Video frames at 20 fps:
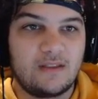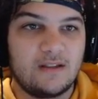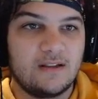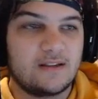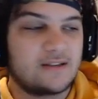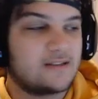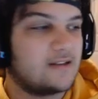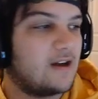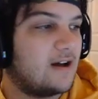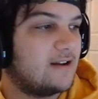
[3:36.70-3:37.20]

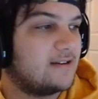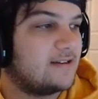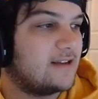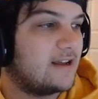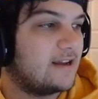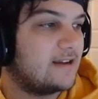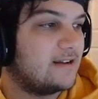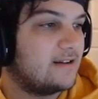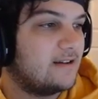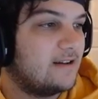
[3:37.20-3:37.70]

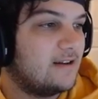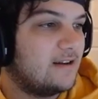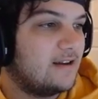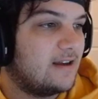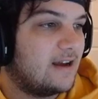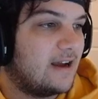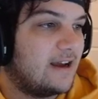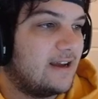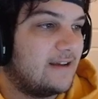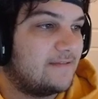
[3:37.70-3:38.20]
Sunday?
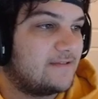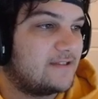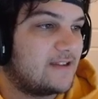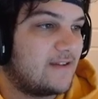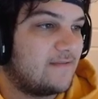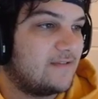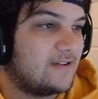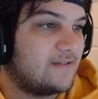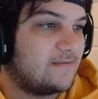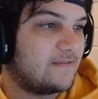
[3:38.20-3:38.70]
I have
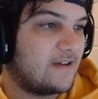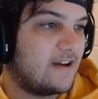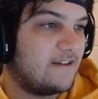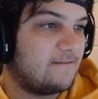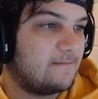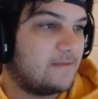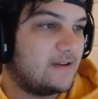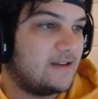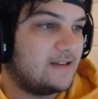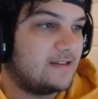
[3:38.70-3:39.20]

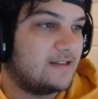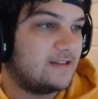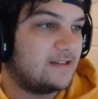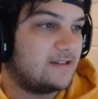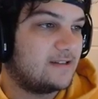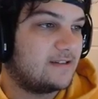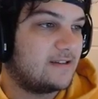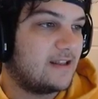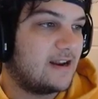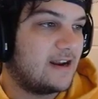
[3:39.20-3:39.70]
75
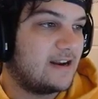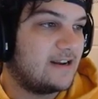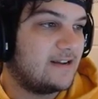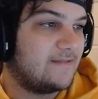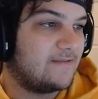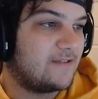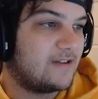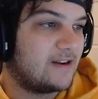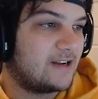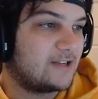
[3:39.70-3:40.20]
pieces that I
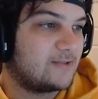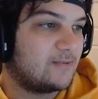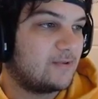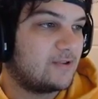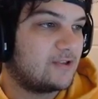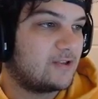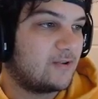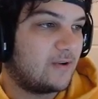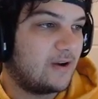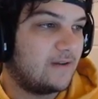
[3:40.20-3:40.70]
need for the next
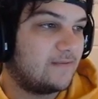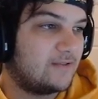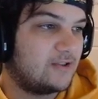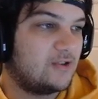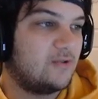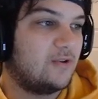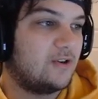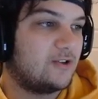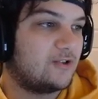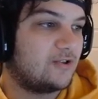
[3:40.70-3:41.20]
one, so I have
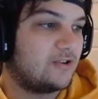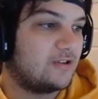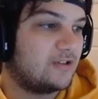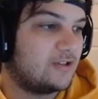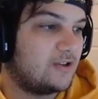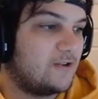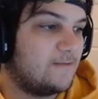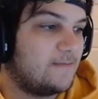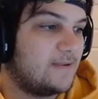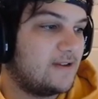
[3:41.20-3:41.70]

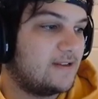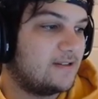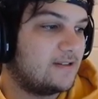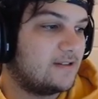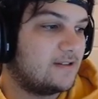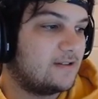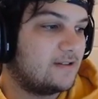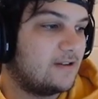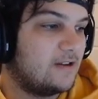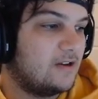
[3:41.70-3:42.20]
202
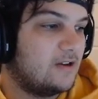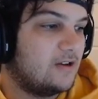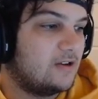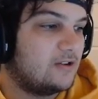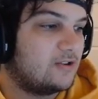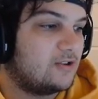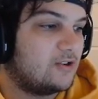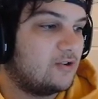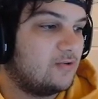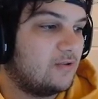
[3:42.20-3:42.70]
pieces.
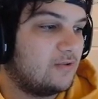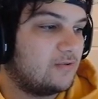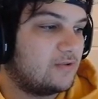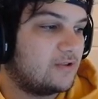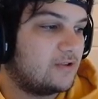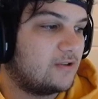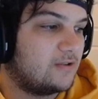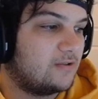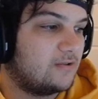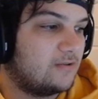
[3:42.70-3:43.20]

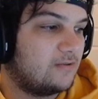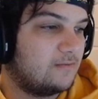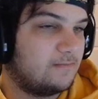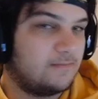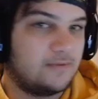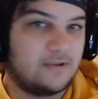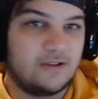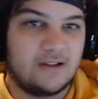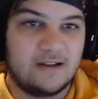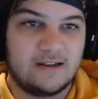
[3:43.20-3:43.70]
202
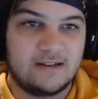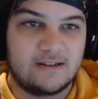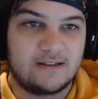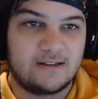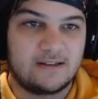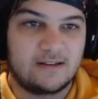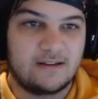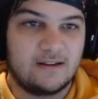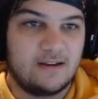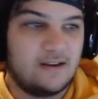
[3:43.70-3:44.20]

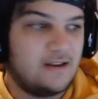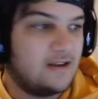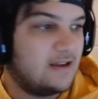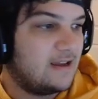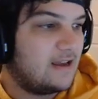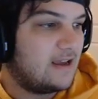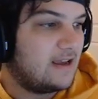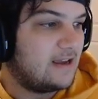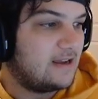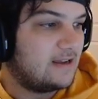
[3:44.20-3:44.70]
plus
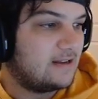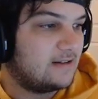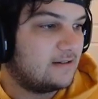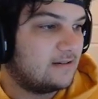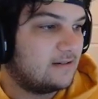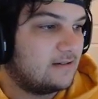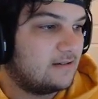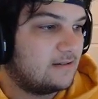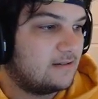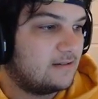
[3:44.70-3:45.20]

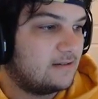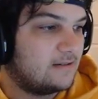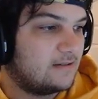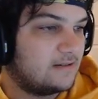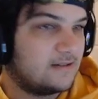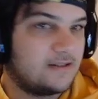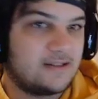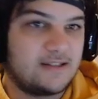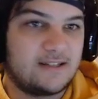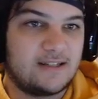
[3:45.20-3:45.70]

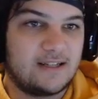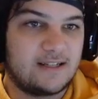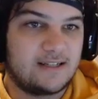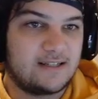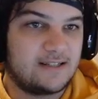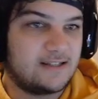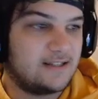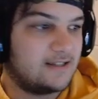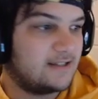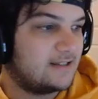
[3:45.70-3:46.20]

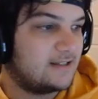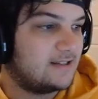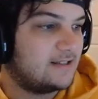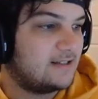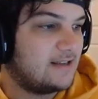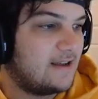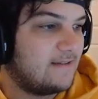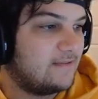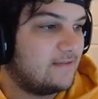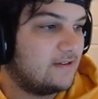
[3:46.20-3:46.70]

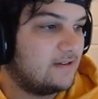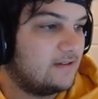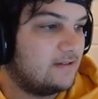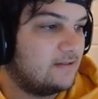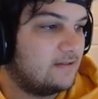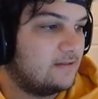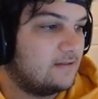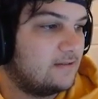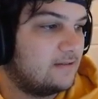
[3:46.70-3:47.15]
8,667